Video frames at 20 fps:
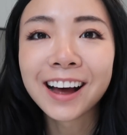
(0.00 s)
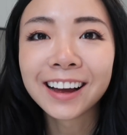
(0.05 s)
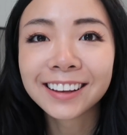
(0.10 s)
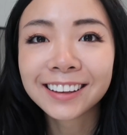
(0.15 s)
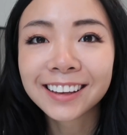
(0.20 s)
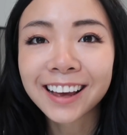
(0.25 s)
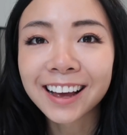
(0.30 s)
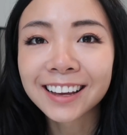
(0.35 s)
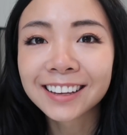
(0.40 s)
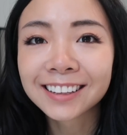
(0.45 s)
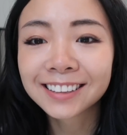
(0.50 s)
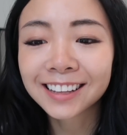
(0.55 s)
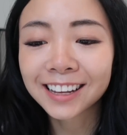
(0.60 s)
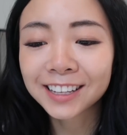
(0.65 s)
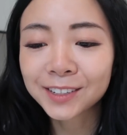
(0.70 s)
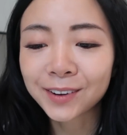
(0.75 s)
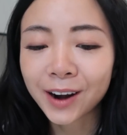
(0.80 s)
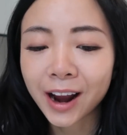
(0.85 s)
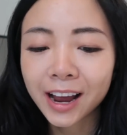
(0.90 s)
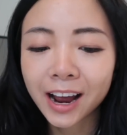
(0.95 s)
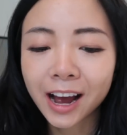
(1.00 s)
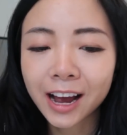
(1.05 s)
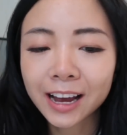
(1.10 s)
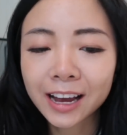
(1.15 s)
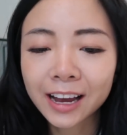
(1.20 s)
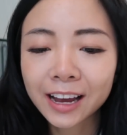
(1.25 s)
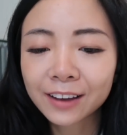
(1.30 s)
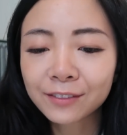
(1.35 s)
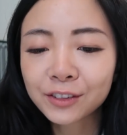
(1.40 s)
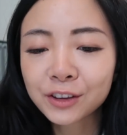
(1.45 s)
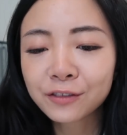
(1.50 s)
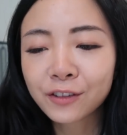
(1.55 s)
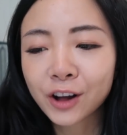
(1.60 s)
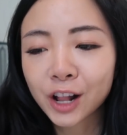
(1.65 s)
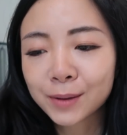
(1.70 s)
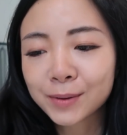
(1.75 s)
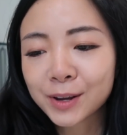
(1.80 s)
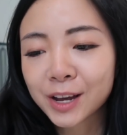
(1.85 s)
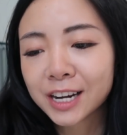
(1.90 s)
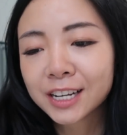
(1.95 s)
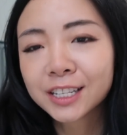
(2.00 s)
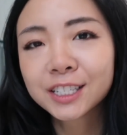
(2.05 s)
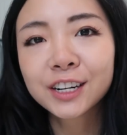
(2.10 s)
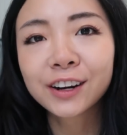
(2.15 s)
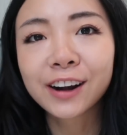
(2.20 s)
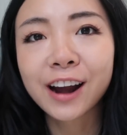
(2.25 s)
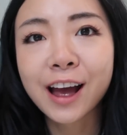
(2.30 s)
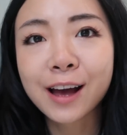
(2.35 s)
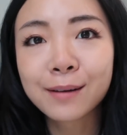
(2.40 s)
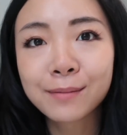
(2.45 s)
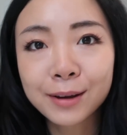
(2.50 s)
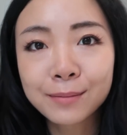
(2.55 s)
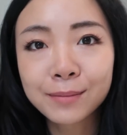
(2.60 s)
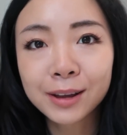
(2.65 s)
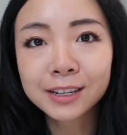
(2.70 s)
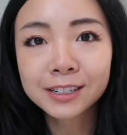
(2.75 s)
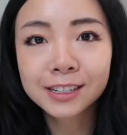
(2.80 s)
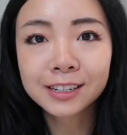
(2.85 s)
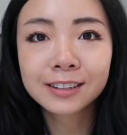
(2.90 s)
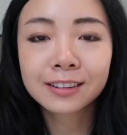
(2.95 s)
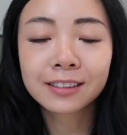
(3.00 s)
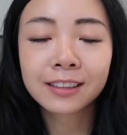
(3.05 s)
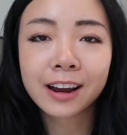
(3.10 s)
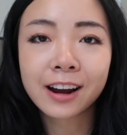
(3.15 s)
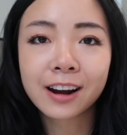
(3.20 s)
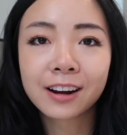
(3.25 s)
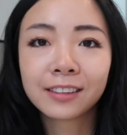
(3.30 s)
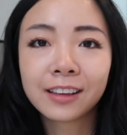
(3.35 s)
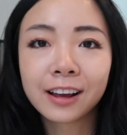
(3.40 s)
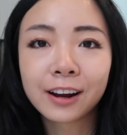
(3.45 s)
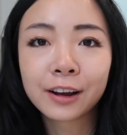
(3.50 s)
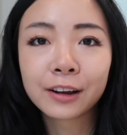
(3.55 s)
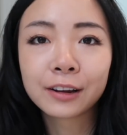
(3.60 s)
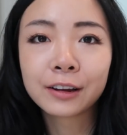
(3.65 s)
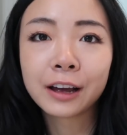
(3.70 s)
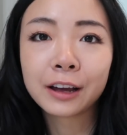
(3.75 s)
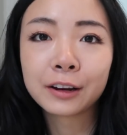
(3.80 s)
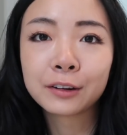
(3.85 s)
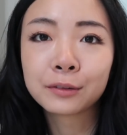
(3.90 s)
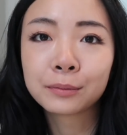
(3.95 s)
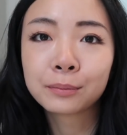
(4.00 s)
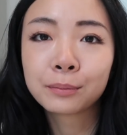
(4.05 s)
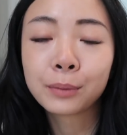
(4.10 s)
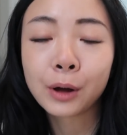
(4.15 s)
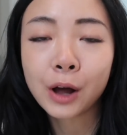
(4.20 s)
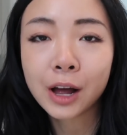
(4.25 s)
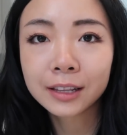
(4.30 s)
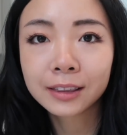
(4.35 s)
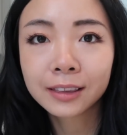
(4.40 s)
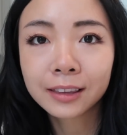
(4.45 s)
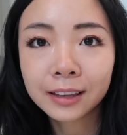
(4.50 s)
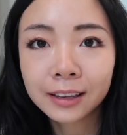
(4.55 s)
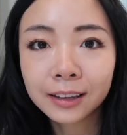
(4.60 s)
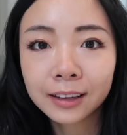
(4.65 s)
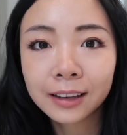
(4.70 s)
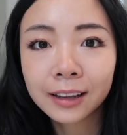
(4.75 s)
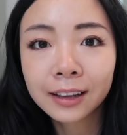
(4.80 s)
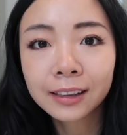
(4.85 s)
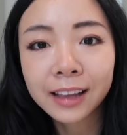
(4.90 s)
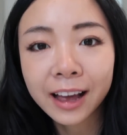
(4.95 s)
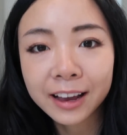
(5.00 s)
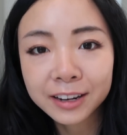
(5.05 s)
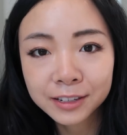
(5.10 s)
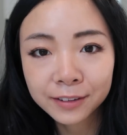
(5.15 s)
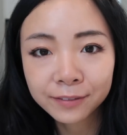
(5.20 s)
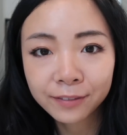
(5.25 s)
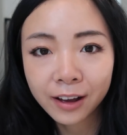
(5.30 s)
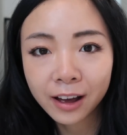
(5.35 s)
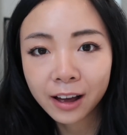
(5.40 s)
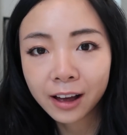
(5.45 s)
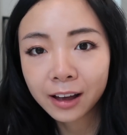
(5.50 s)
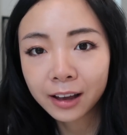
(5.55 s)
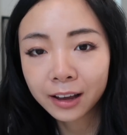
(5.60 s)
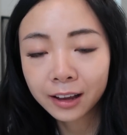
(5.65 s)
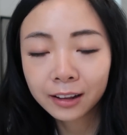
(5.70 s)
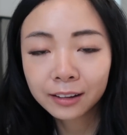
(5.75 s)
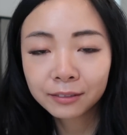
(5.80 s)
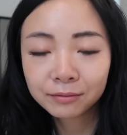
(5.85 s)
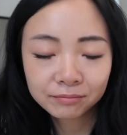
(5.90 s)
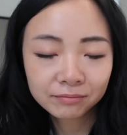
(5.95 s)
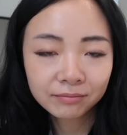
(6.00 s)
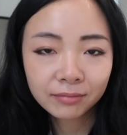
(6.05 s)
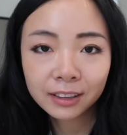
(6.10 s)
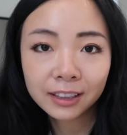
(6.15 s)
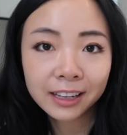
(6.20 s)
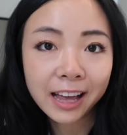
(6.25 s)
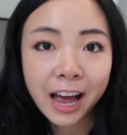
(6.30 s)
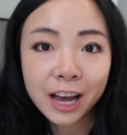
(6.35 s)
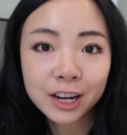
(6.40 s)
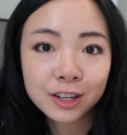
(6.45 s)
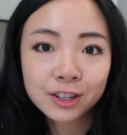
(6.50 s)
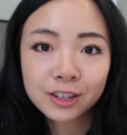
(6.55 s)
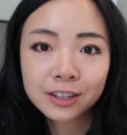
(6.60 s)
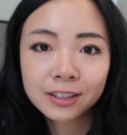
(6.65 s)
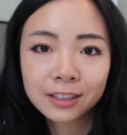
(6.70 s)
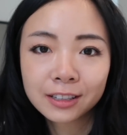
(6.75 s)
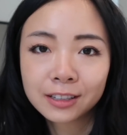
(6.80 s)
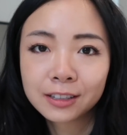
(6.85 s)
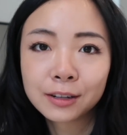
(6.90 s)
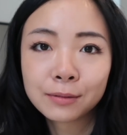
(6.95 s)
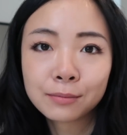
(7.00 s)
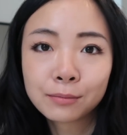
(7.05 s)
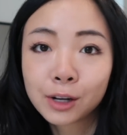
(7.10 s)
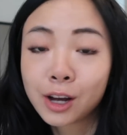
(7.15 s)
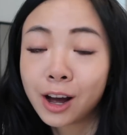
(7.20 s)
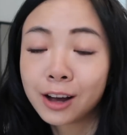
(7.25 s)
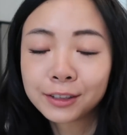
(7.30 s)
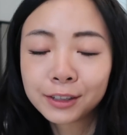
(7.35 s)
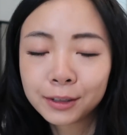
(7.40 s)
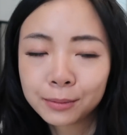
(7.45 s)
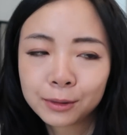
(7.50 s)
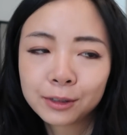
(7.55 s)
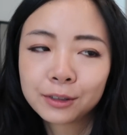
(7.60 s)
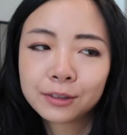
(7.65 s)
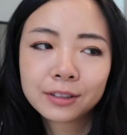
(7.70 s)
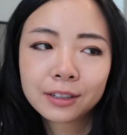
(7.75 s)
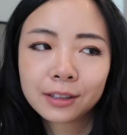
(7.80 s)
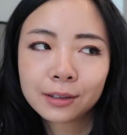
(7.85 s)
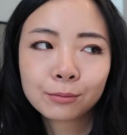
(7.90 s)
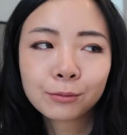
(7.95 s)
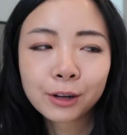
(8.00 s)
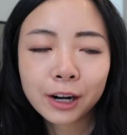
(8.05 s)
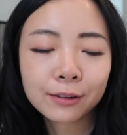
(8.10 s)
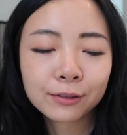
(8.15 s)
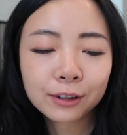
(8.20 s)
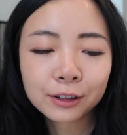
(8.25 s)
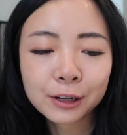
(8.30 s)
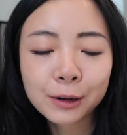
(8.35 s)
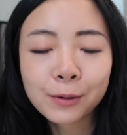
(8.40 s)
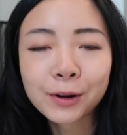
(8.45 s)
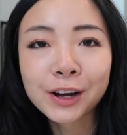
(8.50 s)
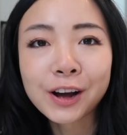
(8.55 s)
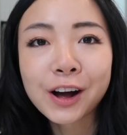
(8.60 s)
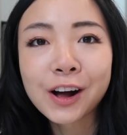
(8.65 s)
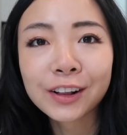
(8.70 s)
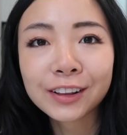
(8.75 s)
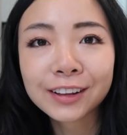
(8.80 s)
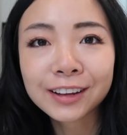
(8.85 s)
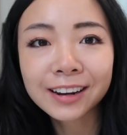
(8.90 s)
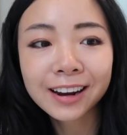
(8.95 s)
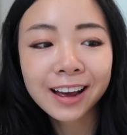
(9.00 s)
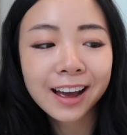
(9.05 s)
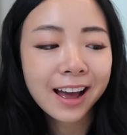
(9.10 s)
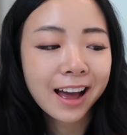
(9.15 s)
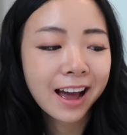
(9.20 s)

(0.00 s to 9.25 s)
Yes, that's right. If you follow me on Instagram, I mentioned there that I had bought the Lashify lash system, gossamers, whatever you want to call it,